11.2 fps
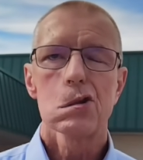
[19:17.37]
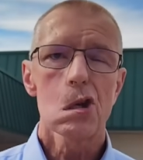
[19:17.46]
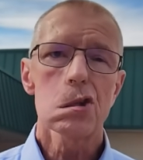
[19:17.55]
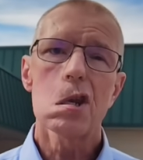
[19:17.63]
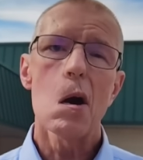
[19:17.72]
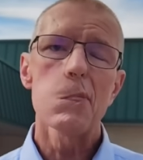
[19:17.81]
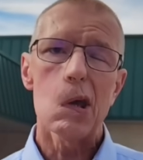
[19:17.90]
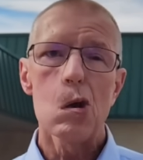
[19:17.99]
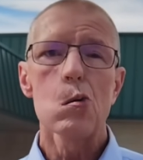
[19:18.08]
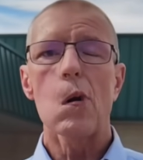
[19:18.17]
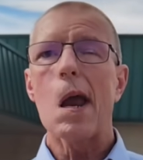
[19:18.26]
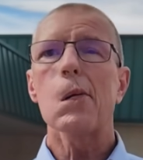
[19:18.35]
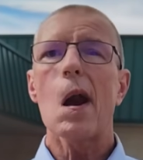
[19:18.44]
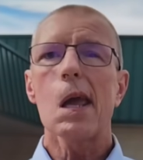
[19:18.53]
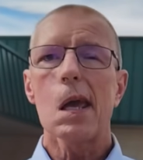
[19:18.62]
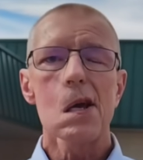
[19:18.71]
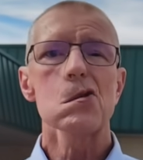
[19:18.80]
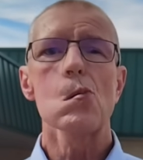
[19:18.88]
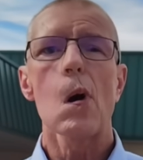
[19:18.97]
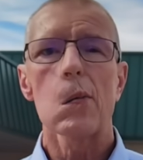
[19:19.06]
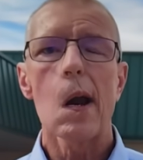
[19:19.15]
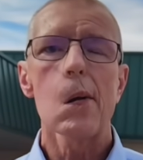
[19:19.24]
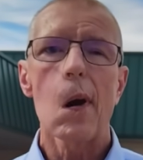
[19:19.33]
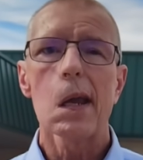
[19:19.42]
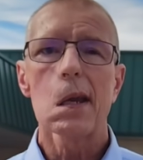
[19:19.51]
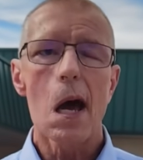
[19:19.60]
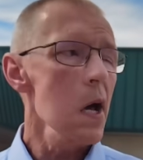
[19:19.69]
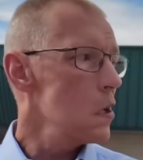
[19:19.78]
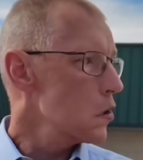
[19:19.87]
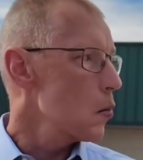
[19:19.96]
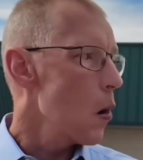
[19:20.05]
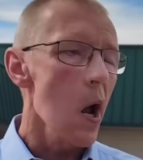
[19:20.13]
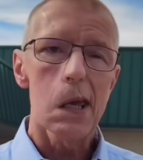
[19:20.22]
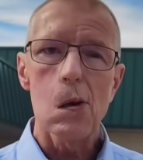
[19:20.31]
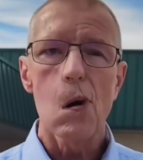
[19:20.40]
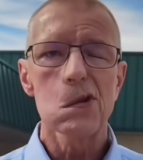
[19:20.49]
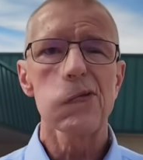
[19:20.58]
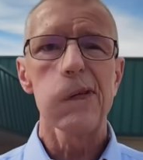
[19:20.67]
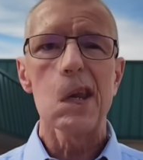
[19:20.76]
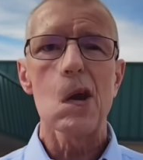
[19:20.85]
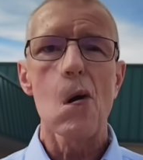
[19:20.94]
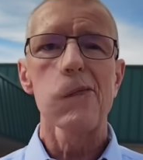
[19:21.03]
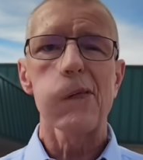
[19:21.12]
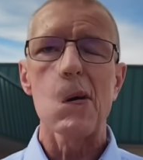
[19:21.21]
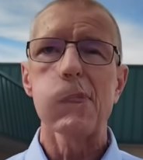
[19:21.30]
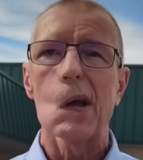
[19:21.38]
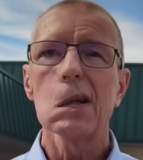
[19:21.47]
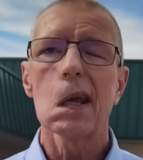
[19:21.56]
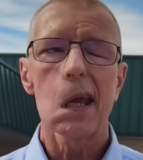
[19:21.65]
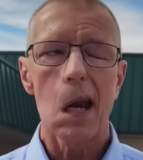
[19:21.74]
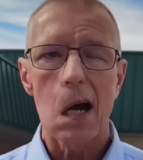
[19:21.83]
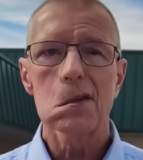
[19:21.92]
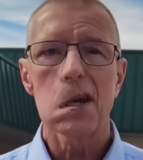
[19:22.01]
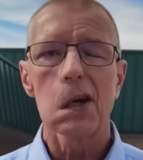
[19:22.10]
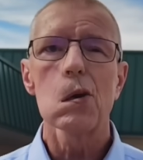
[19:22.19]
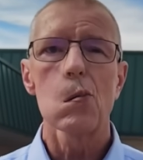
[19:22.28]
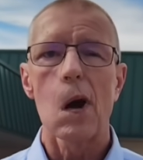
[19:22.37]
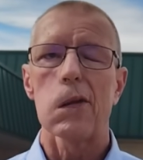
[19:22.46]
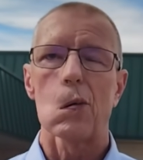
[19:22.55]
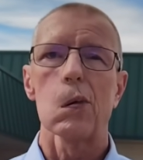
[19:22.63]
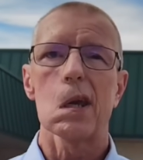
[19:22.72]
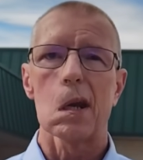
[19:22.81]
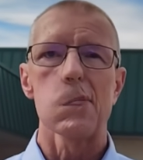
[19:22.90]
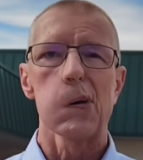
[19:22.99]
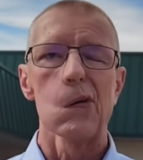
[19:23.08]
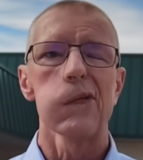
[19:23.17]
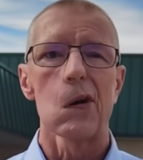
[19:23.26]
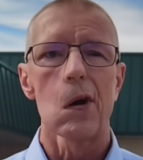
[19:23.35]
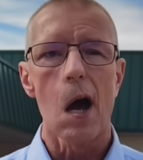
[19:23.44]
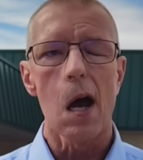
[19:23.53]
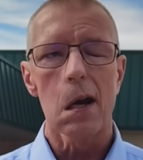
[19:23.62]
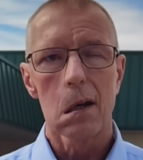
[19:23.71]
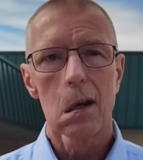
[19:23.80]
Just tell me who Ray is and what Ray does and why he wants video of our building, and I'll tell you whether we can approve it or not.